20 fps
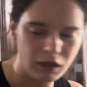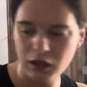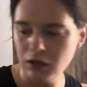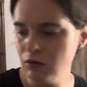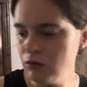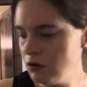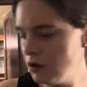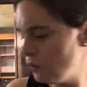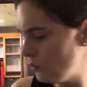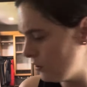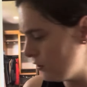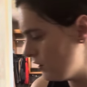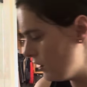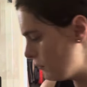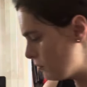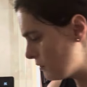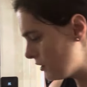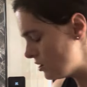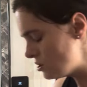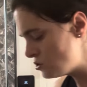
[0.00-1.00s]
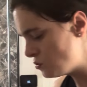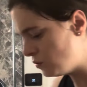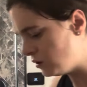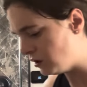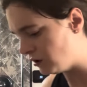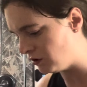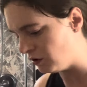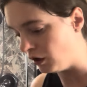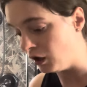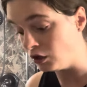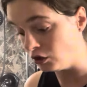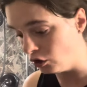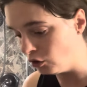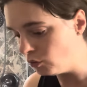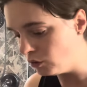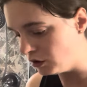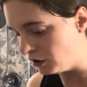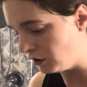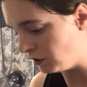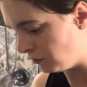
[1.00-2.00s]
don't know where that brush went. I know
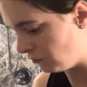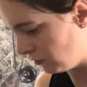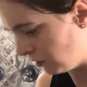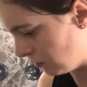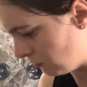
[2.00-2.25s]
I didn't get